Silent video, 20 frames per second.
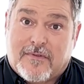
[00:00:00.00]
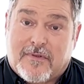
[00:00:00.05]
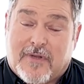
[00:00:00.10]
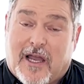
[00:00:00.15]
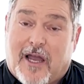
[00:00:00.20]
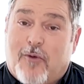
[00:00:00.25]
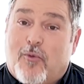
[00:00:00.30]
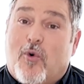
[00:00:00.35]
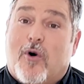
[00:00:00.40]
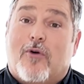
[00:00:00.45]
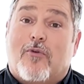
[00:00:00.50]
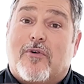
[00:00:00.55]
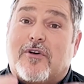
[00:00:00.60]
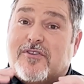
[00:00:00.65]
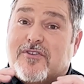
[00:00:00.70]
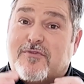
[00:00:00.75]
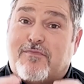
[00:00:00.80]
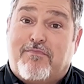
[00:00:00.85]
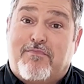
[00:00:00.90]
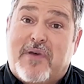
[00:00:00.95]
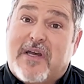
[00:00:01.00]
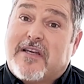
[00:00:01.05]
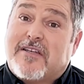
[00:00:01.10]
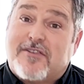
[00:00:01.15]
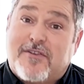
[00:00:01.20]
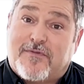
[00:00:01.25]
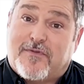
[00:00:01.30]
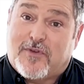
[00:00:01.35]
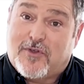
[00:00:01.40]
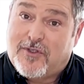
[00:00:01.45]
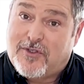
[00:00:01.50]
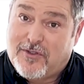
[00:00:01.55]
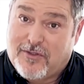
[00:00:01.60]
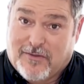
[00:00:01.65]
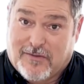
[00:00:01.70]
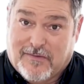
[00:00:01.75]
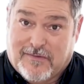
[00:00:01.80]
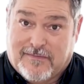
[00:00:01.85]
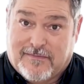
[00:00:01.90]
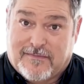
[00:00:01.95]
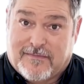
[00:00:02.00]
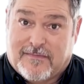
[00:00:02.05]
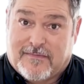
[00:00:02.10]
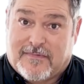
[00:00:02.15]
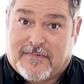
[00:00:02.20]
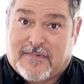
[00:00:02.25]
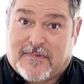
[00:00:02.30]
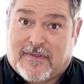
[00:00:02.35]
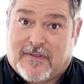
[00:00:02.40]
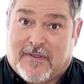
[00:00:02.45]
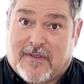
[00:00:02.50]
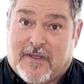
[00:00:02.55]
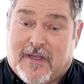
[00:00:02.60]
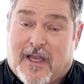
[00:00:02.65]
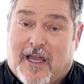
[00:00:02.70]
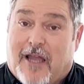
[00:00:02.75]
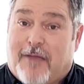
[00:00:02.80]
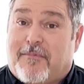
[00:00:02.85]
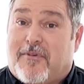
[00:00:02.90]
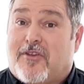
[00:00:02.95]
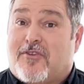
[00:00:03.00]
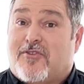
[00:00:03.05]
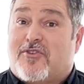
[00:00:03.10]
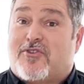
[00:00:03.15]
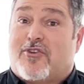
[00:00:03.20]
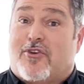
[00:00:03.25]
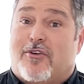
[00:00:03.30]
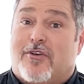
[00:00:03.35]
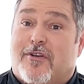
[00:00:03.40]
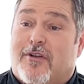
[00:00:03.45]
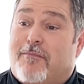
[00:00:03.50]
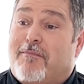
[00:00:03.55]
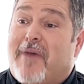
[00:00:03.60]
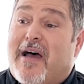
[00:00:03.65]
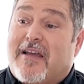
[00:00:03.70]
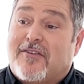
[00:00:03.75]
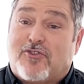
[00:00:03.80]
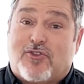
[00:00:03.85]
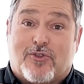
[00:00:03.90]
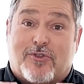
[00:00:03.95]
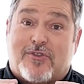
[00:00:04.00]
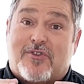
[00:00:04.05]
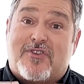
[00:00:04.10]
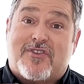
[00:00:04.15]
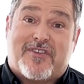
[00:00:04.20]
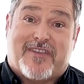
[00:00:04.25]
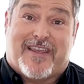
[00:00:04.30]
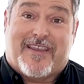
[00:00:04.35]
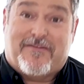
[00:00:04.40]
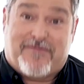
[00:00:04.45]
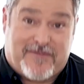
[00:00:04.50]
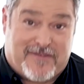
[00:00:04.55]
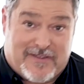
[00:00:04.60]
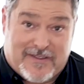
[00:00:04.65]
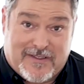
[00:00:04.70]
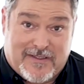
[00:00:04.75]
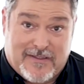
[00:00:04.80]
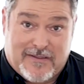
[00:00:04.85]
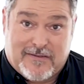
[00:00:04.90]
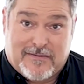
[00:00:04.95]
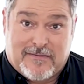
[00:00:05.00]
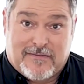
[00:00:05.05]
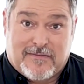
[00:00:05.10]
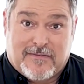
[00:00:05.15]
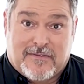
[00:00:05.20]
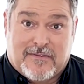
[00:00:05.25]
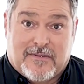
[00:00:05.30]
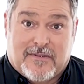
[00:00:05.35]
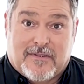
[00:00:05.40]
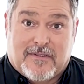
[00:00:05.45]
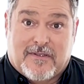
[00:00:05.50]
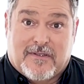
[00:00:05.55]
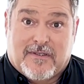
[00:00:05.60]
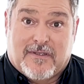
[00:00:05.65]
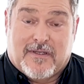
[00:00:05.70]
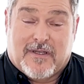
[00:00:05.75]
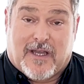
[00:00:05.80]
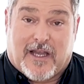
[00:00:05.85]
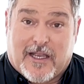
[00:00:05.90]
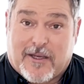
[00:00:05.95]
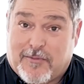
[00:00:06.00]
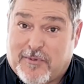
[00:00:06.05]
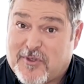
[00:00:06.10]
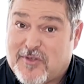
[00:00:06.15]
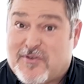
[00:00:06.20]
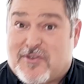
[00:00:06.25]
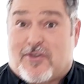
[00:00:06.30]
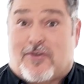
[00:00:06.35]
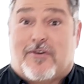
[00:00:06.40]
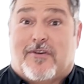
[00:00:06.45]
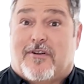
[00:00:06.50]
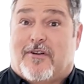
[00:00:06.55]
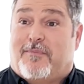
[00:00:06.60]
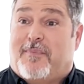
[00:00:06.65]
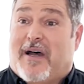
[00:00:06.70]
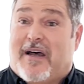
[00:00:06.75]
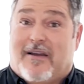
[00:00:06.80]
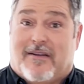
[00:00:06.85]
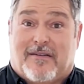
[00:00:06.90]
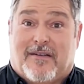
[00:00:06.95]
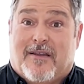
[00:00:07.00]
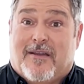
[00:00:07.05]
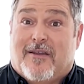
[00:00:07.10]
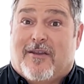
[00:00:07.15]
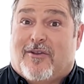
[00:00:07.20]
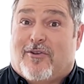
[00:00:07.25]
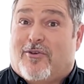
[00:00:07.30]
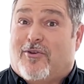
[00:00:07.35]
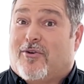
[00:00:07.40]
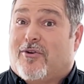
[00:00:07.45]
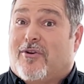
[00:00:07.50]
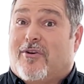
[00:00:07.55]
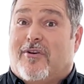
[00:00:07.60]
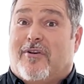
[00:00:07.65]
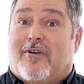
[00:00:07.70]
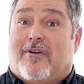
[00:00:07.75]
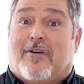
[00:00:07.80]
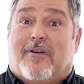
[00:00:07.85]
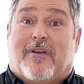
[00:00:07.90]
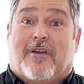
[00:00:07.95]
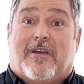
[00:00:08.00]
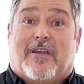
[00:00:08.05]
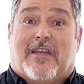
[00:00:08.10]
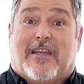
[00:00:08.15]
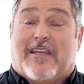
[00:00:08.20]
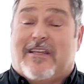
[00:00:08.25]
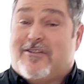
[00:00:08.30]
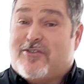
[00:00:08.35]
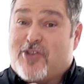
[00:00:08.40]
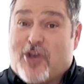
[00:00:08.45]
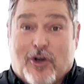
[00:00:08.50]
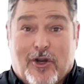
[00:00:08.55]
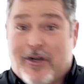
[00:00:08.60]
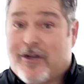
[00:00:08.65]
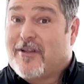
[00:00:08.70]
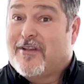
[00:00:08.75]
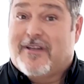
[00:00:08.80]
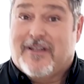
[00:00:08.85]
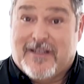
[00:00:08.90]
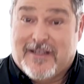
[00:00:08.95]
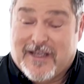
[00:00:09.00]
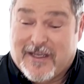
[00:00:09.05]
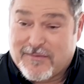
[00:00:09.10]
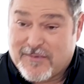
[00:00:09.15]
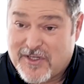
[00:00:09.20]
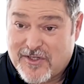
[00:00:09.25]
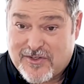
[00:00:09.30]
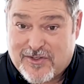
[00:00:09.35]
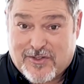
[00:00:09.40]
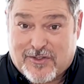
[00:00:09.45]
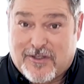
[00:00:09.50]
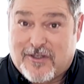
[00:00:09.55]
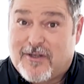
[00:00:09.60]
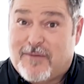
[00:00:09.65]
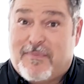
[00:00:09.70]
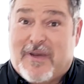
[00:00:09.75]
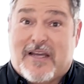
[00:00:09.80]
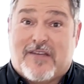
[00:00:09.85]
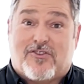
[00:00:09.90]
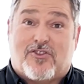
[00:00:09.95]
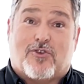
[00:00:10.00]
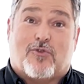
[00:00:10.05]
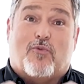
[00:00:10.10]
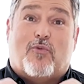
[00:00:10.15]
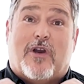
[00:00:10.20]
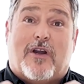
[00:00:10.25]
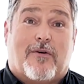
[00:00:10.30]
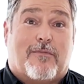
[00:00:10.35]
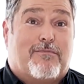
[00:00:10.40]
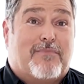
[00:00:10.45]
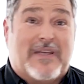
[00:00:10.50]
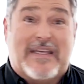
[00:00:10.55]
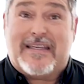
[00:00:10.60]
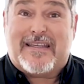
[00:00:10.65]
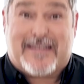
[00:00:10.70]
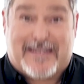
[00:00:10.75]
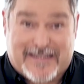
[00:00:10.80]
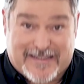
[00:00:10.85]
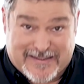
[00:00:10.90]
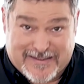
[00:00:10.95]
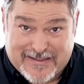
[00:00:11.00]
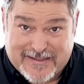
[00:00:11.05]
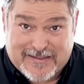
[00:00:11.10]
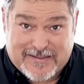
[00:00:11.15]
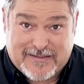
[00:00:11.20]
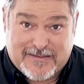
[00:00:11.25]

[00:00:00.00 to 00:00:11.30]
I want what's best for you. I'm concerned about your safety. I'm concerned about your eternity. I'm concerned about your well being.